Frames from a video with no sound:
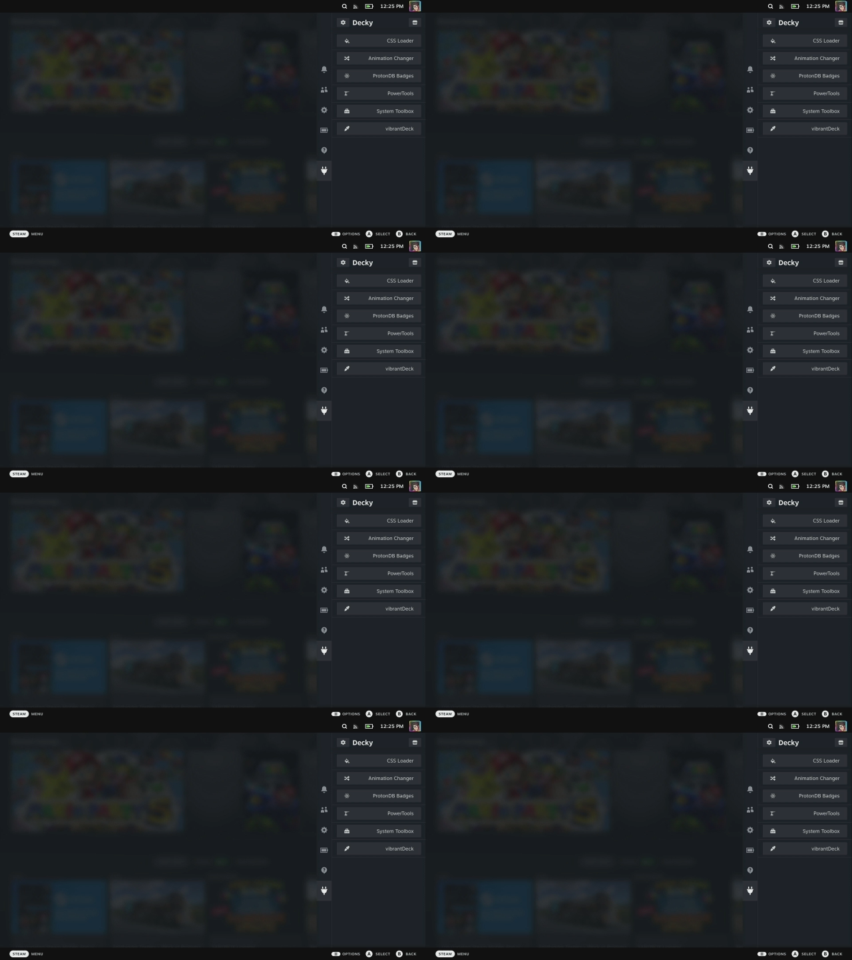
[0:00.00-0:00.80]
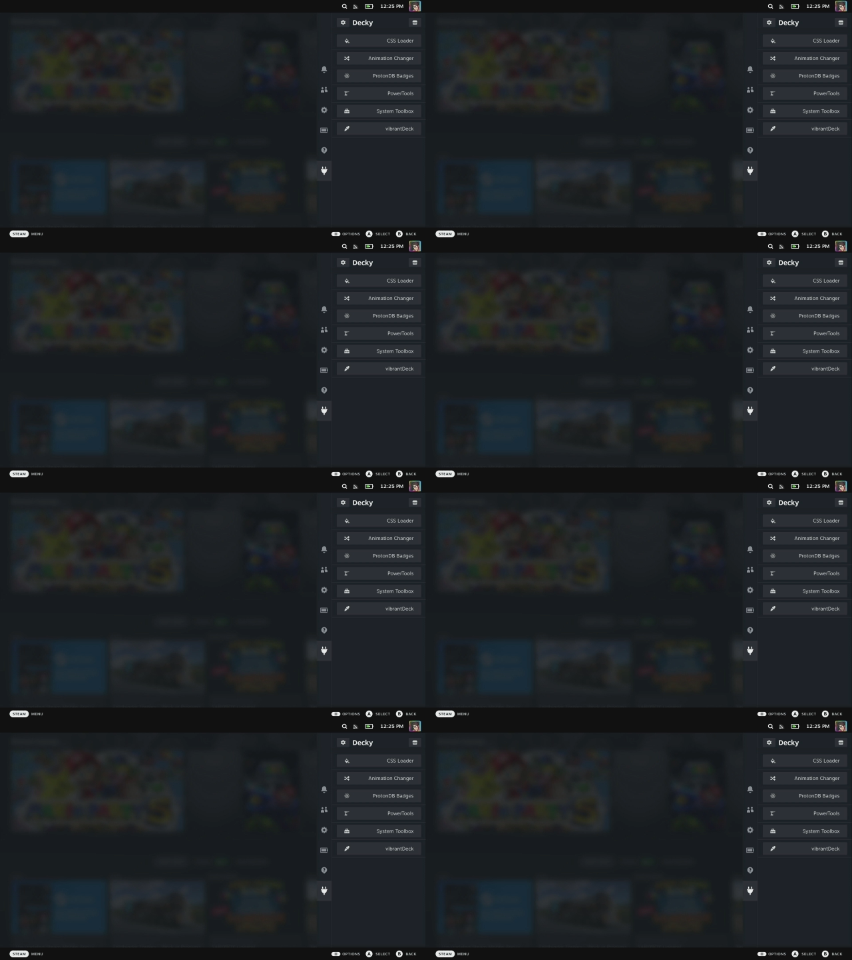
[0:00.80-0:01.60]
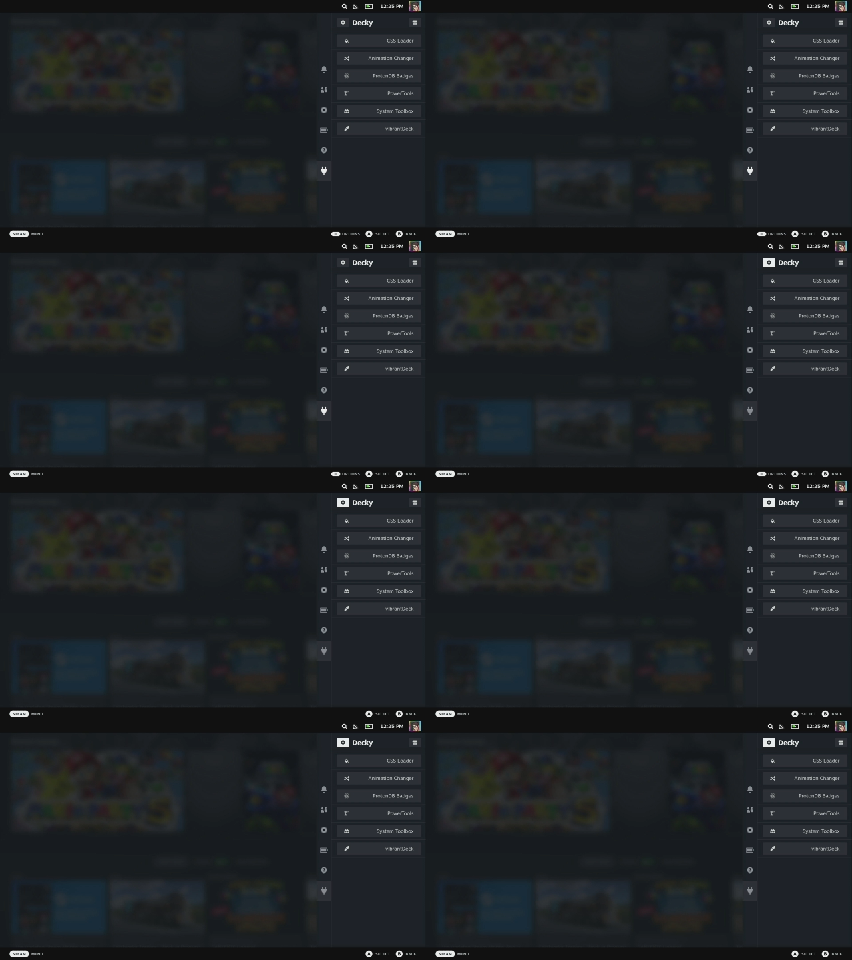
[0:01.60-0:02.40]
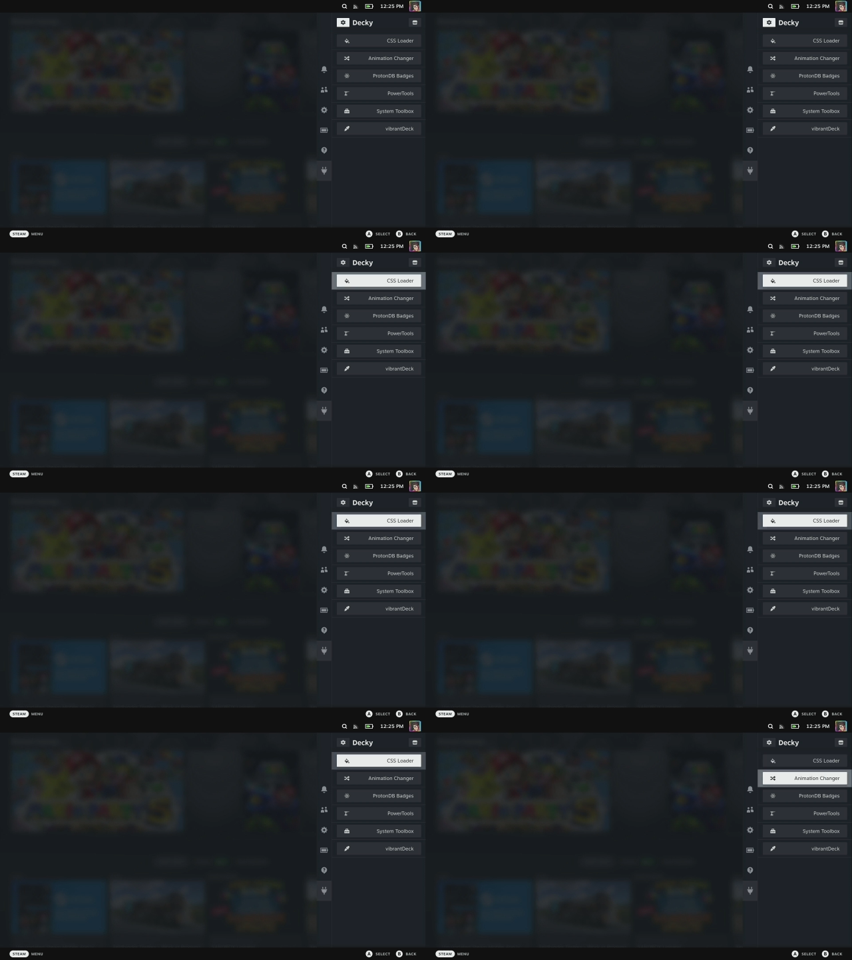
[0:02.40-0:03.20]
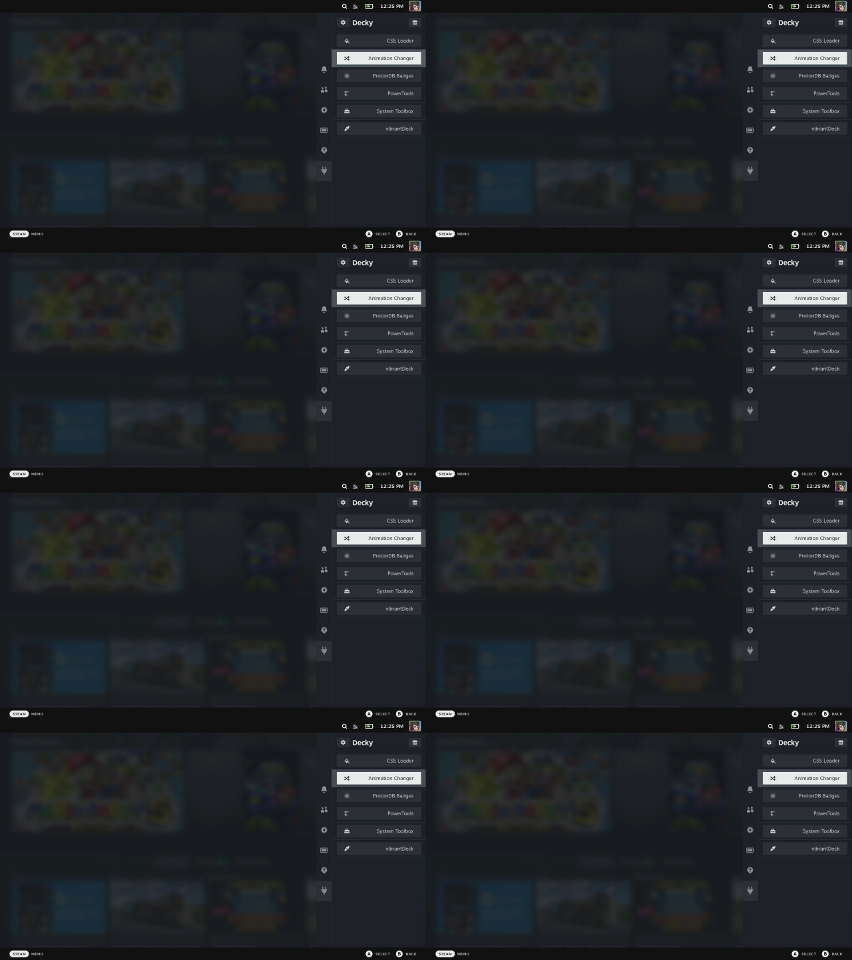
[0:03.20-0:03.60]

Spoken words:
Nobody's mouth can be seen.